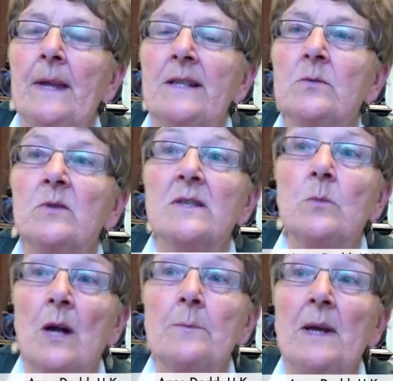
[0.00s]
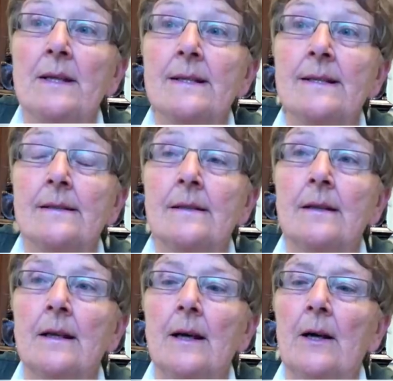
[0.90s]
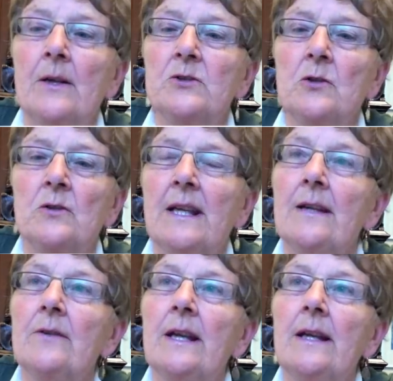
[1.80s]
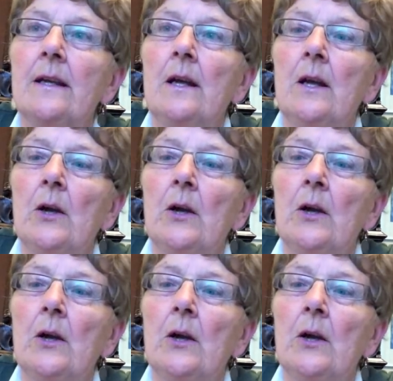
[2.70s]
It was one person, John Geary,